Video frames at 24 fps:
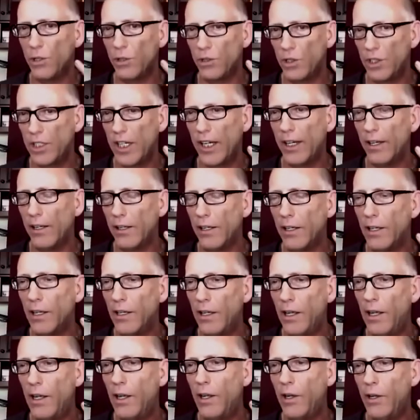skill
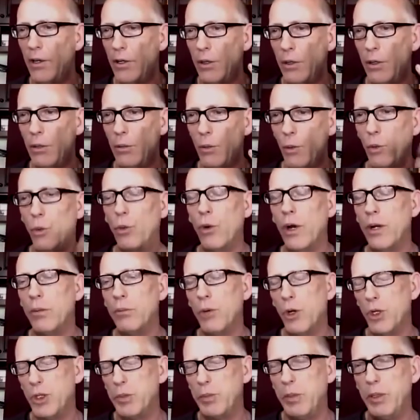when
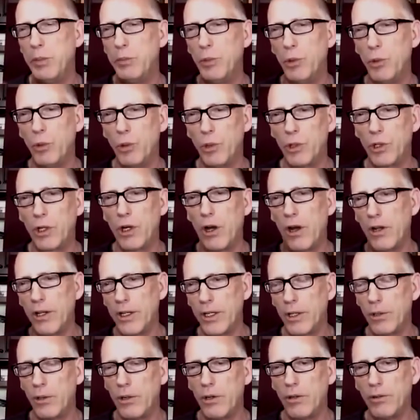most people were calling
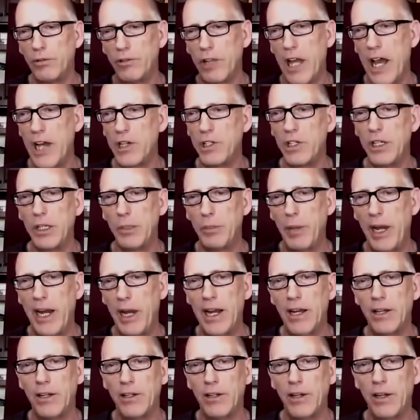her a flash in the
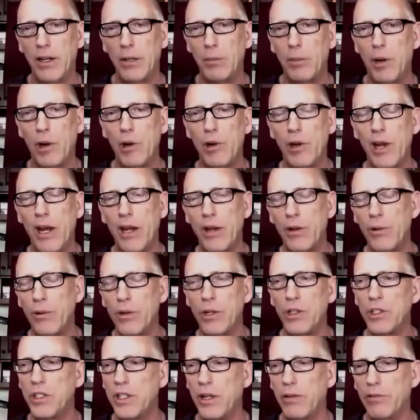pan and a bartender and
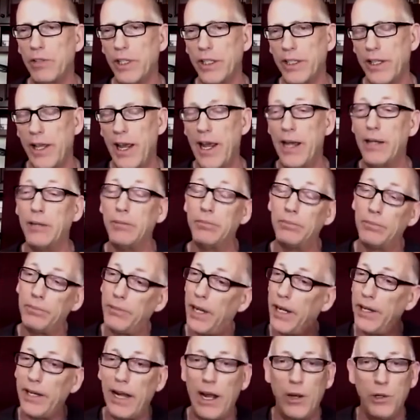stuff like that.
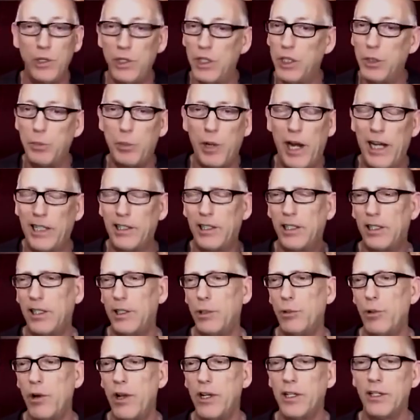And now she's practically
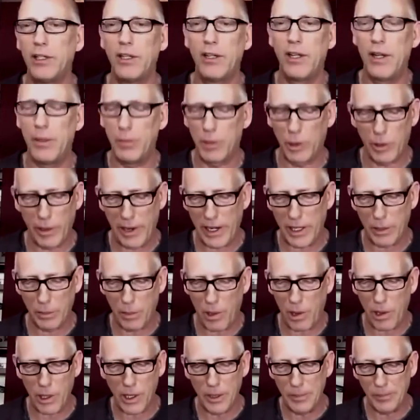running the Democratic
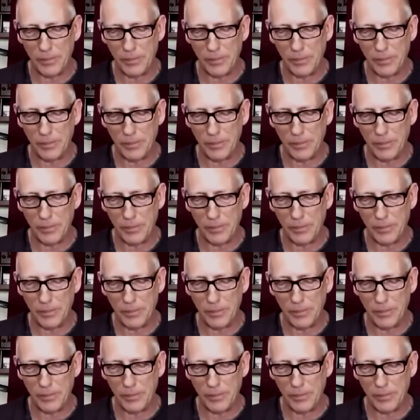Party.